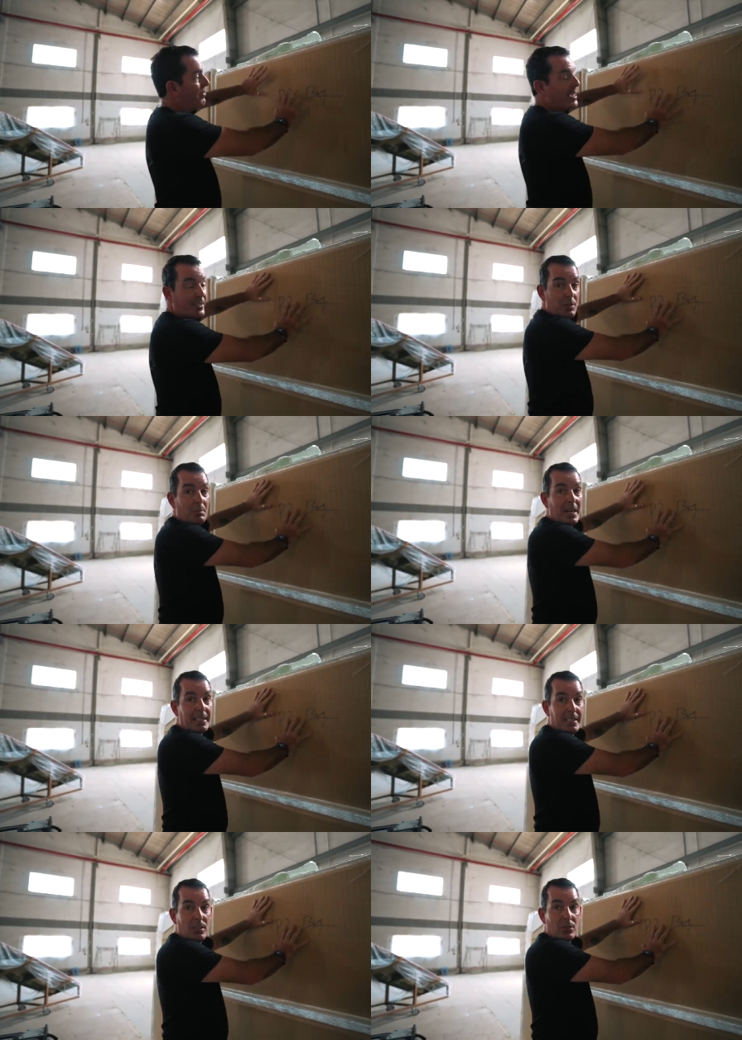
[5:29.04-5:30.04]
vacuum
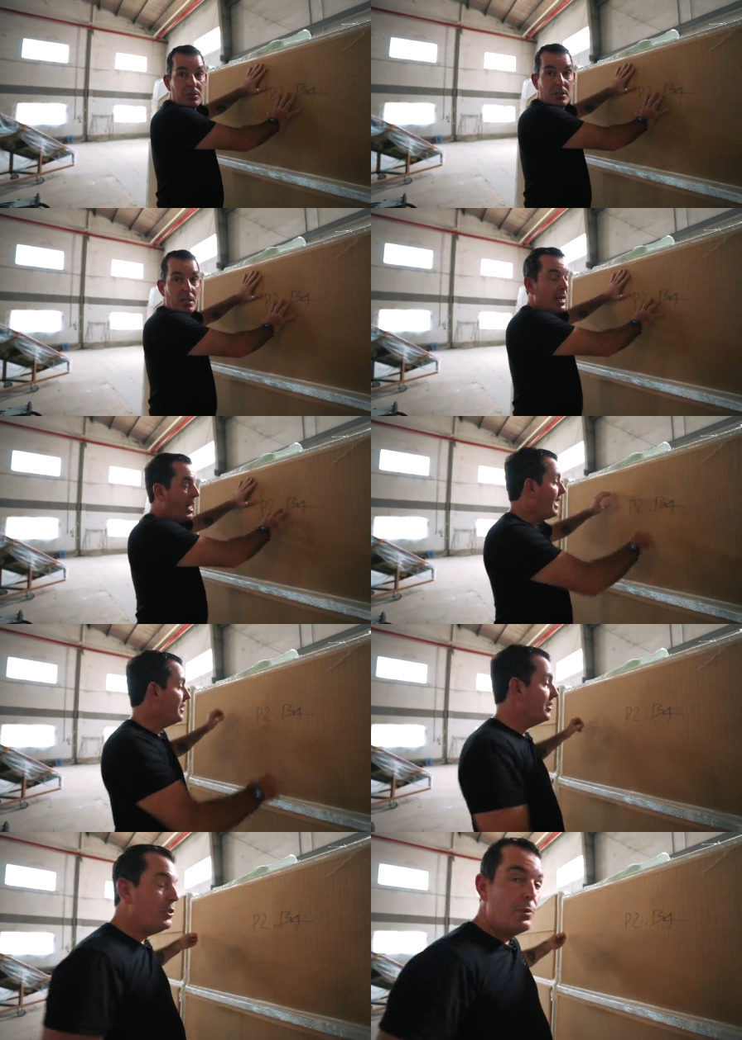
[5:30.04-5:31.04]
bagging on
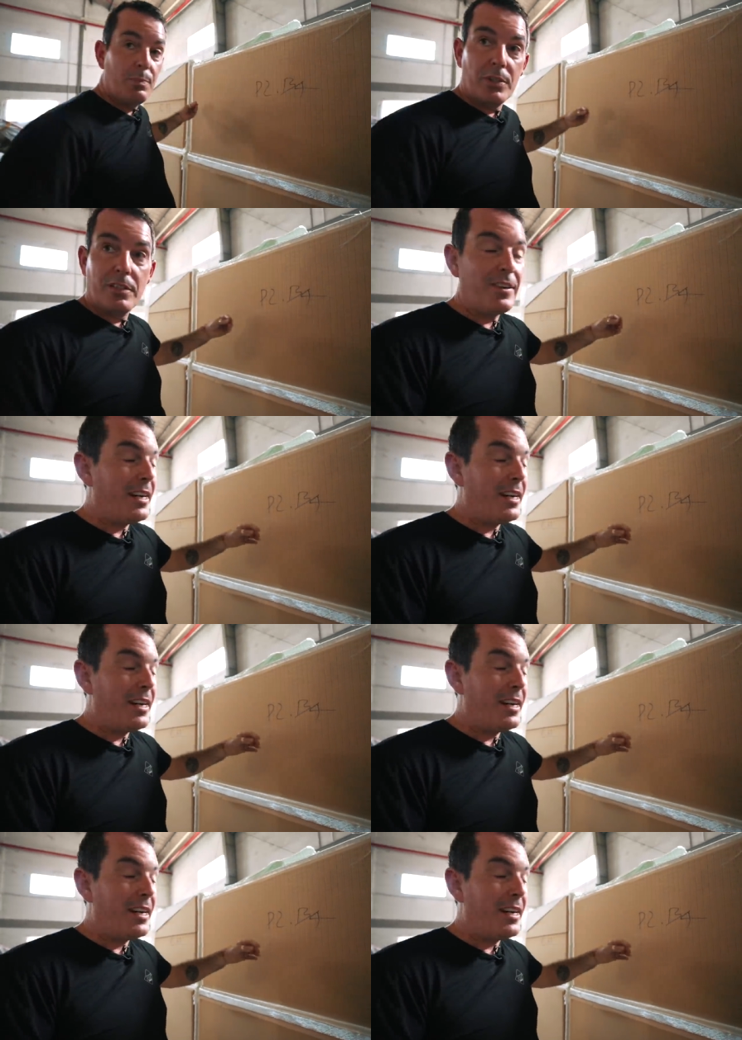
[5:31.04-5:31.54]
and then you put the